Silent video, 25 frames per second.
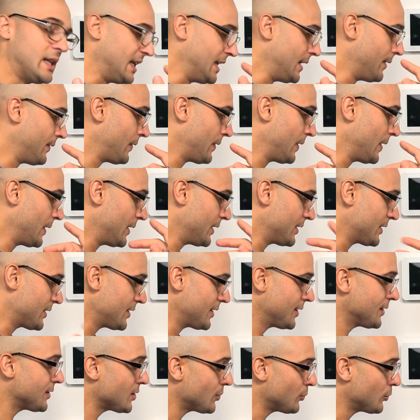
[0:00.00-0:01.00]
If the
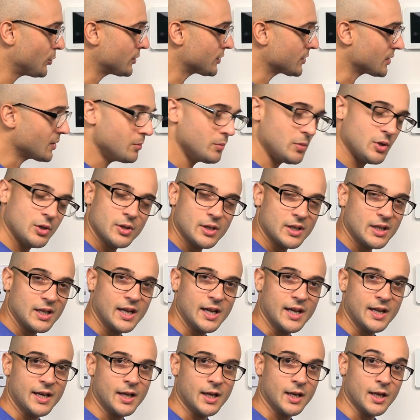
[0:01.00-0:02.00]
system was
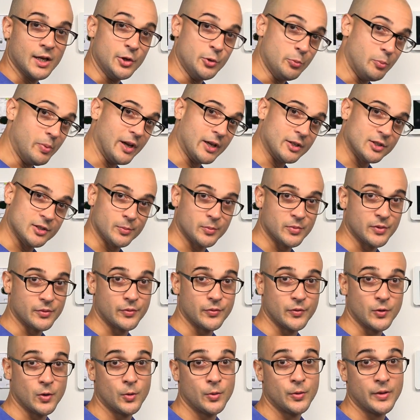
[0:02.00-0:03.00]
communicating and you picked up the
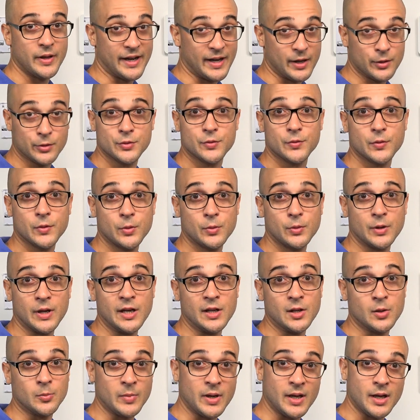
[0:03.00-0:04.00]
phone, the house phone,
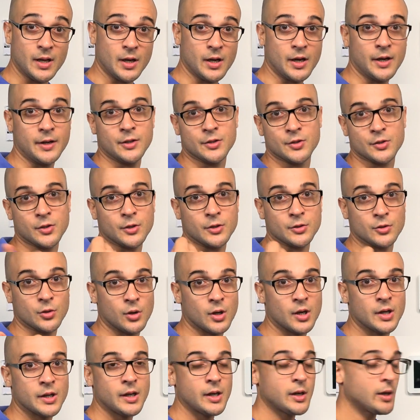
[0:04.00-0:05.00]
and you started
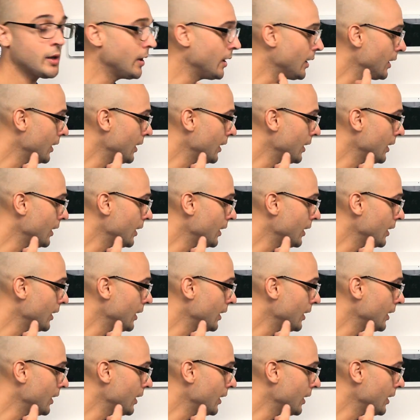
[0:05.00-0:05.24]
talking,